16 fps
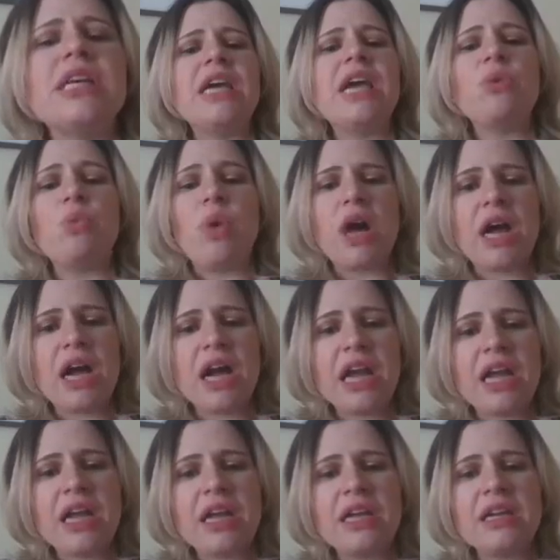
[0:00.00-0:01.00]
And
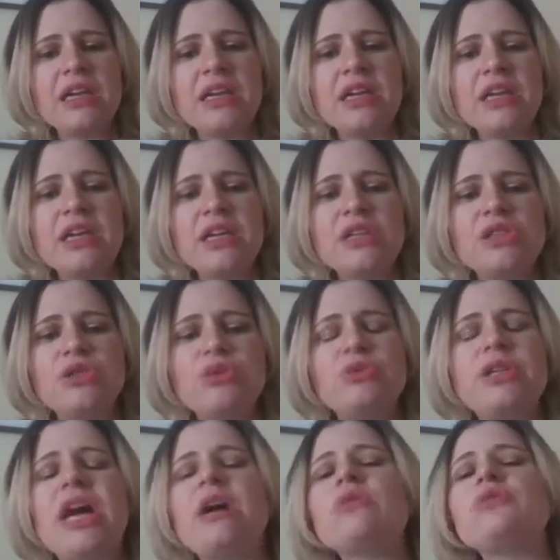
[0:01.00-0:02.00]
why do
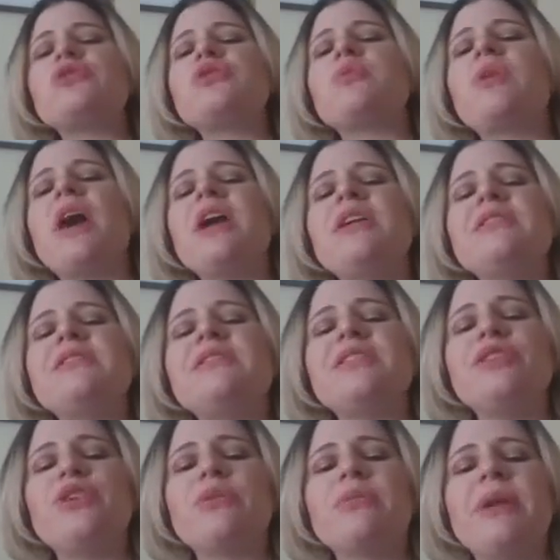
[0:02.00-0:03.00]
doubts rise
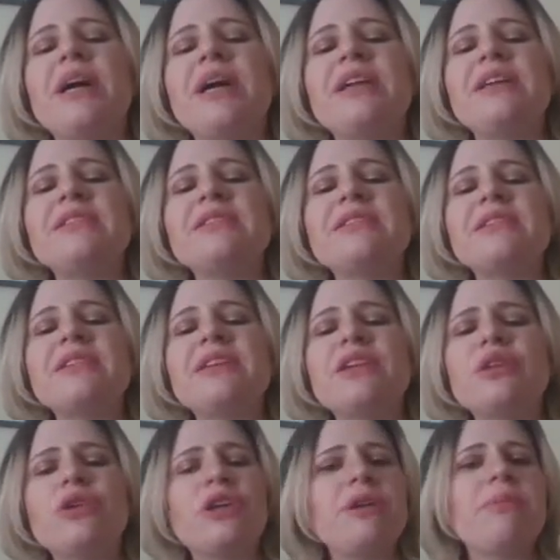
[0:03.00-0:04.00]
in your minds?
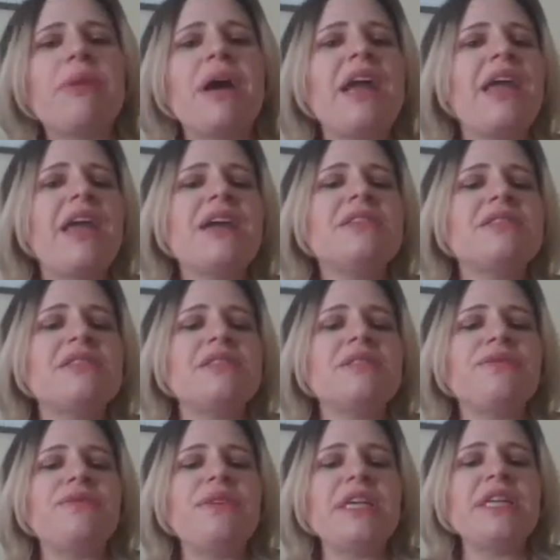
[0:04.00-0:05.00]
Look at my hands
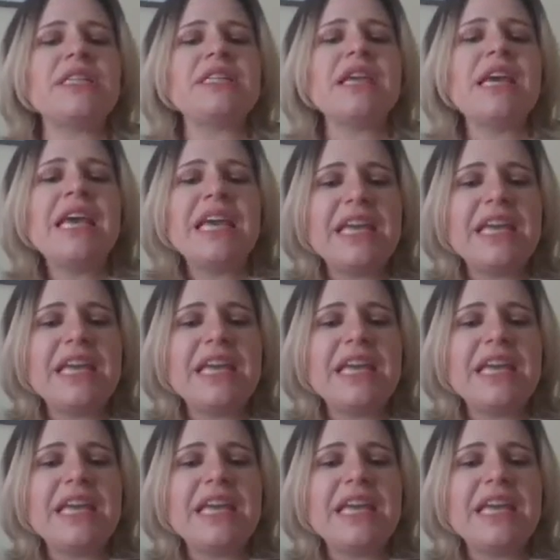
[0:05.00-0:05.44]
and feet.